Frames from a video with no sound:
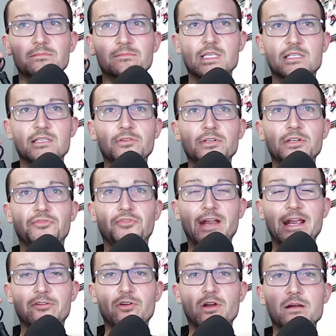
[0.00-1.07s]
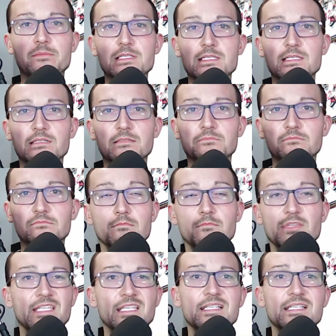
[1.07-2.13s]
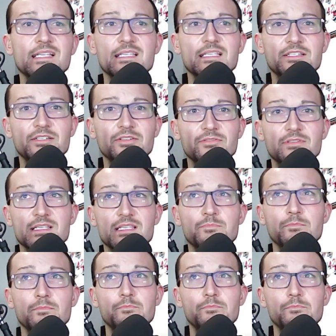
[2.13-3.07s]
So did Frank Robinson. But this isn't to dis-